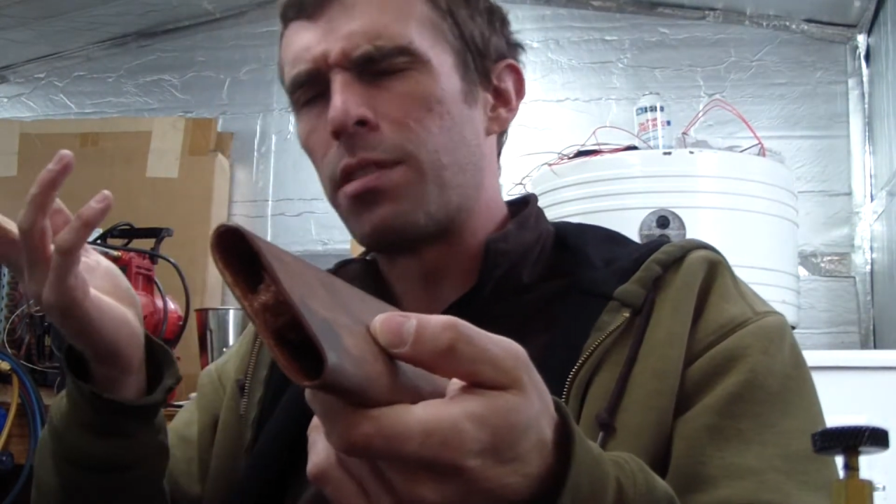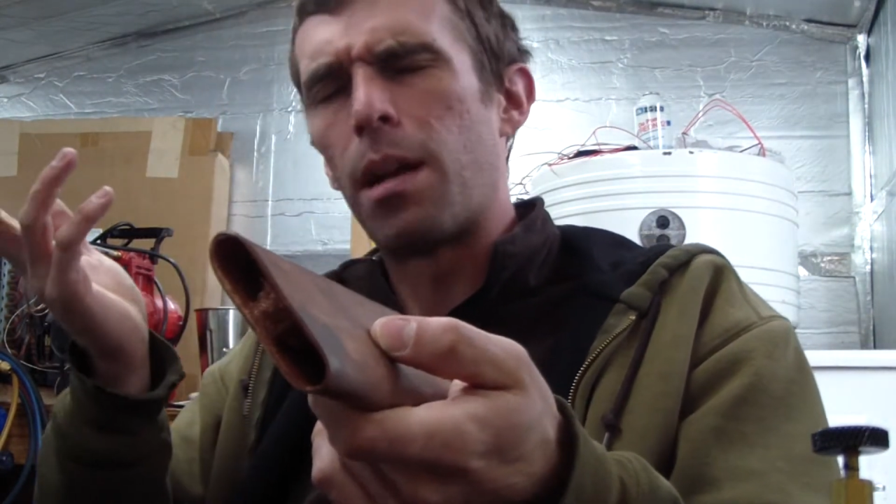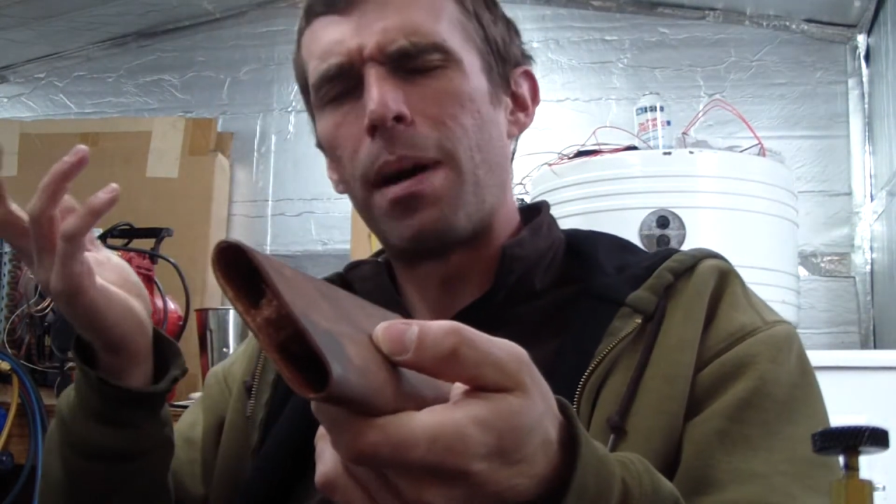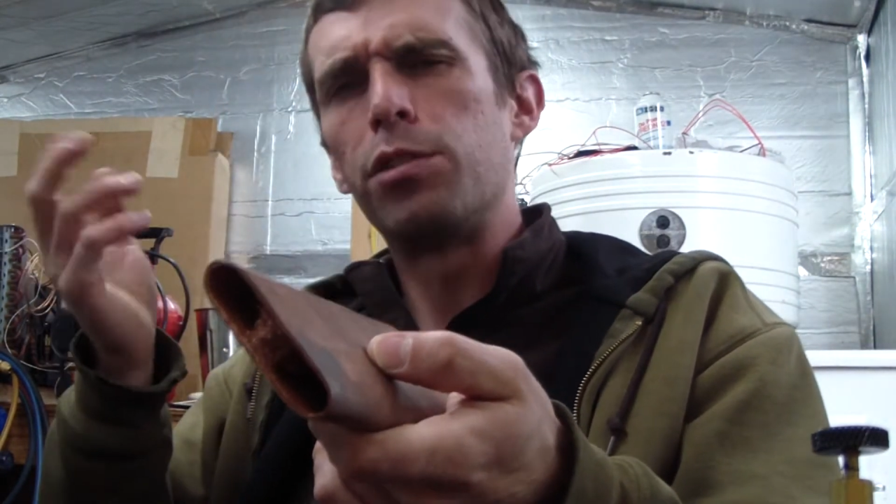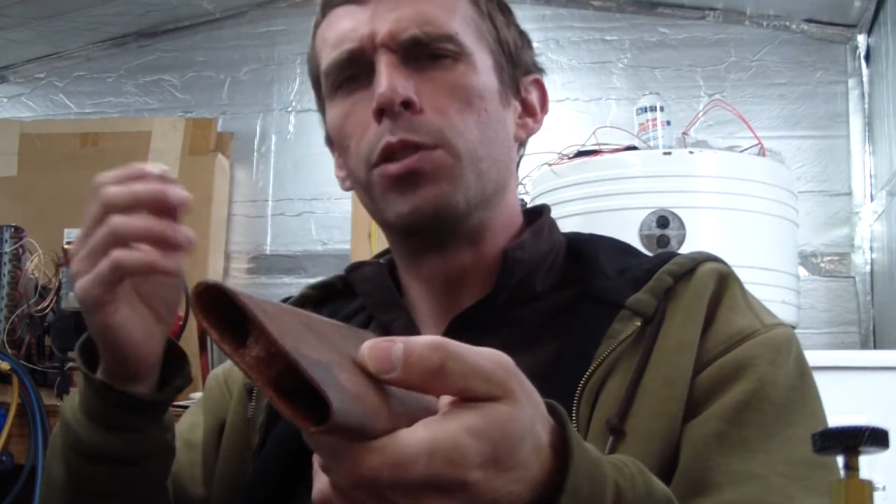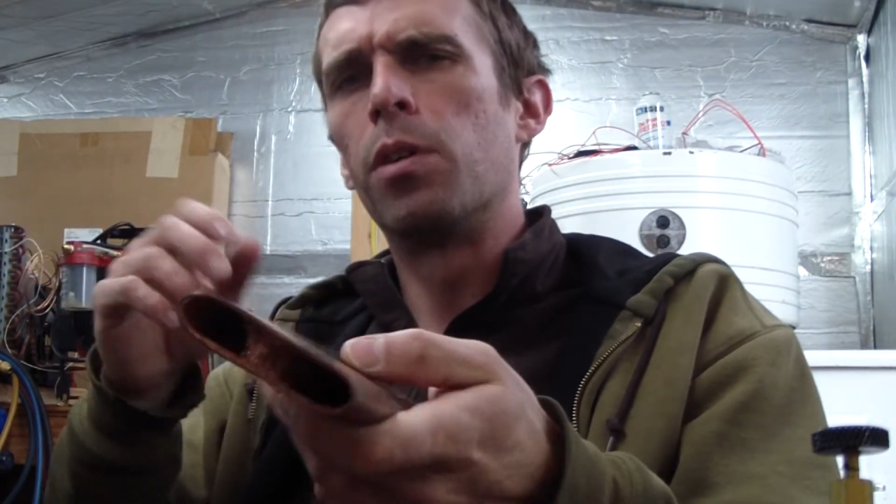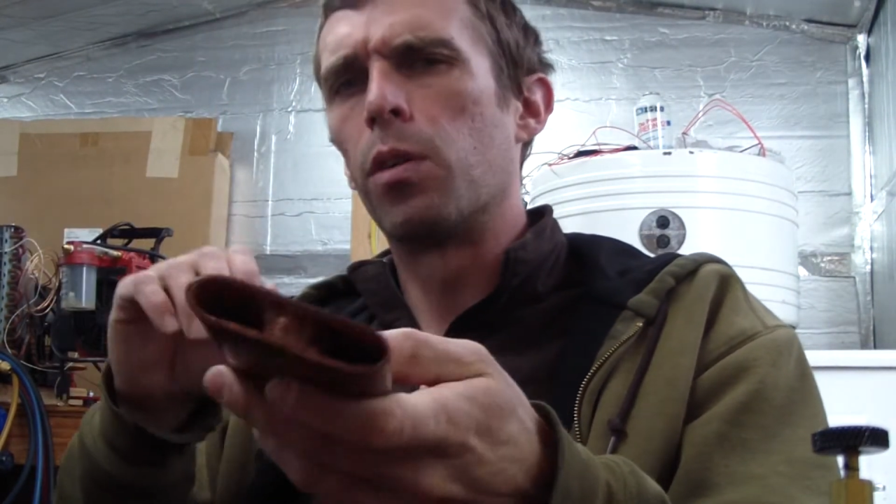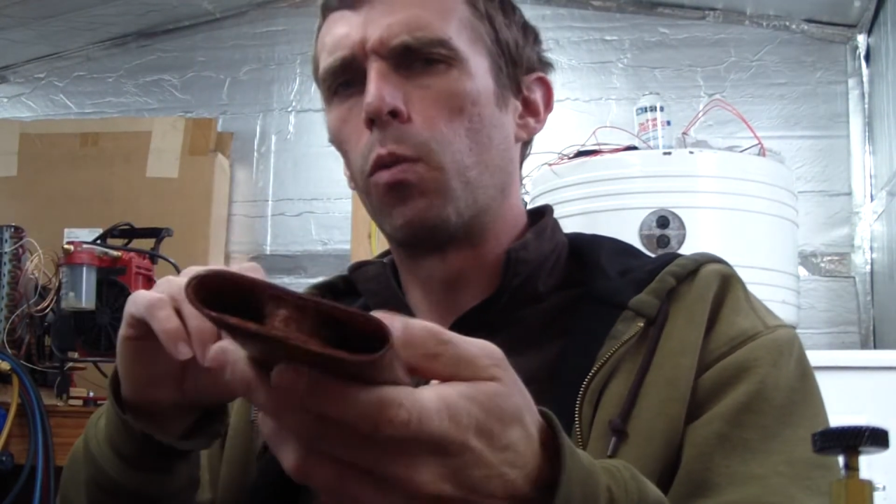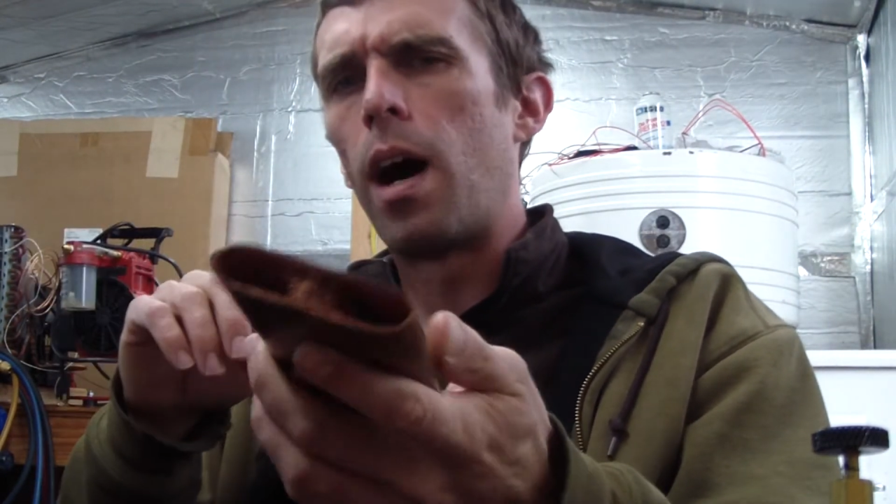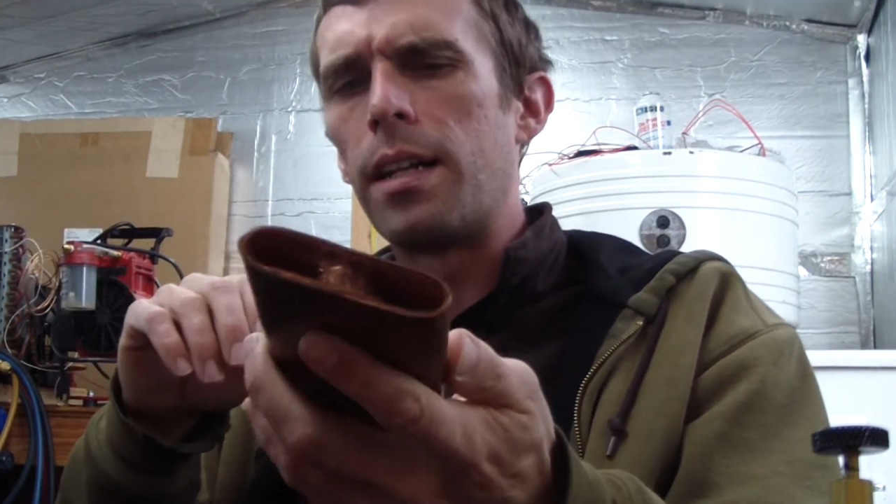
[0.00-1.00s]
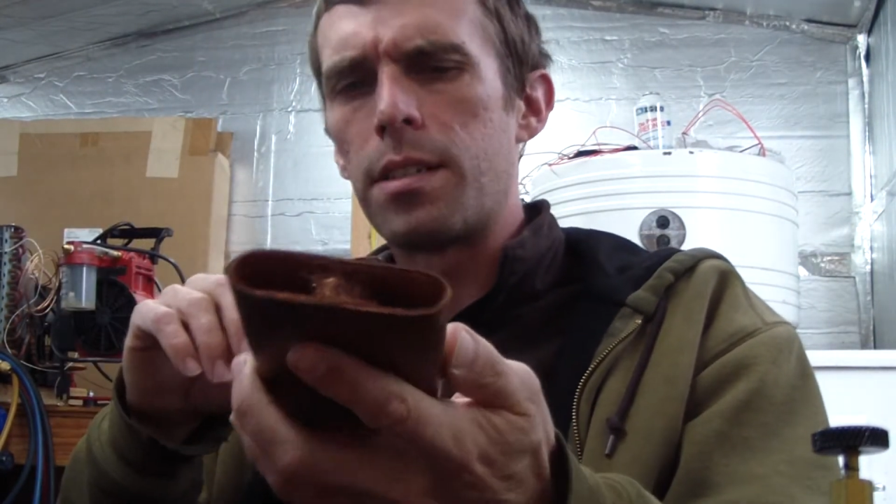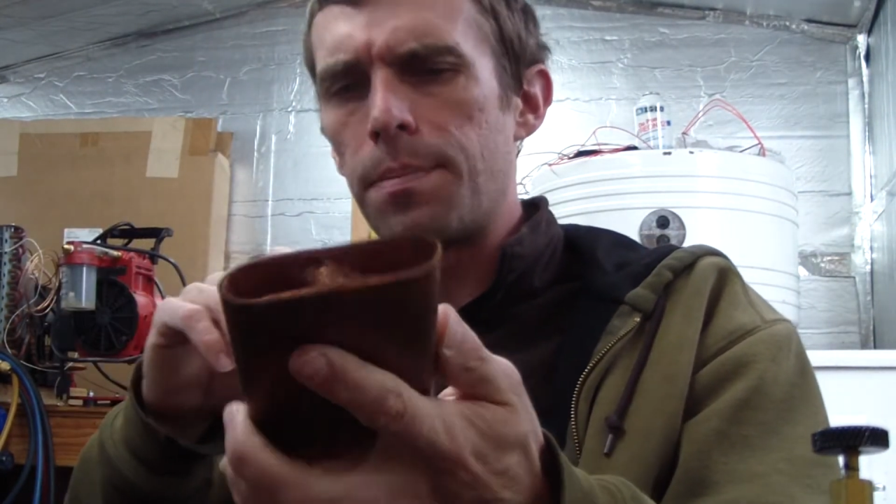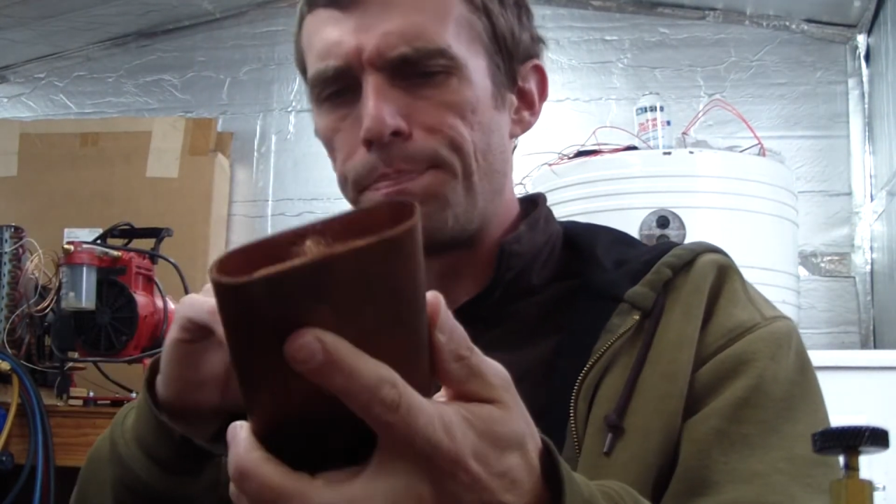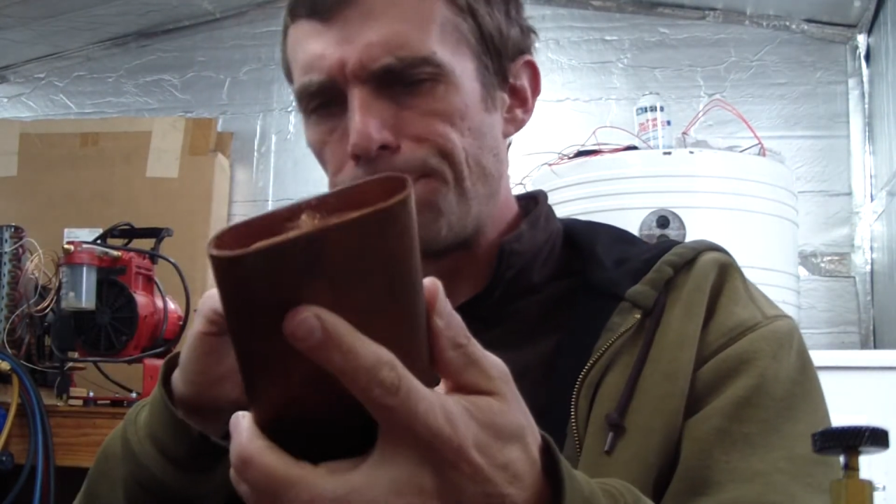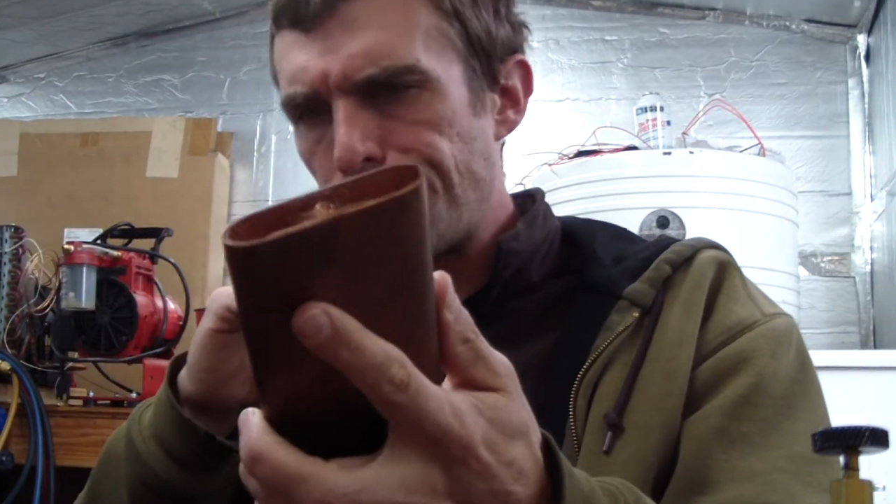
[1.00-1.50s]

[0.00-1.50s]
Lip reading: was at about 200 watts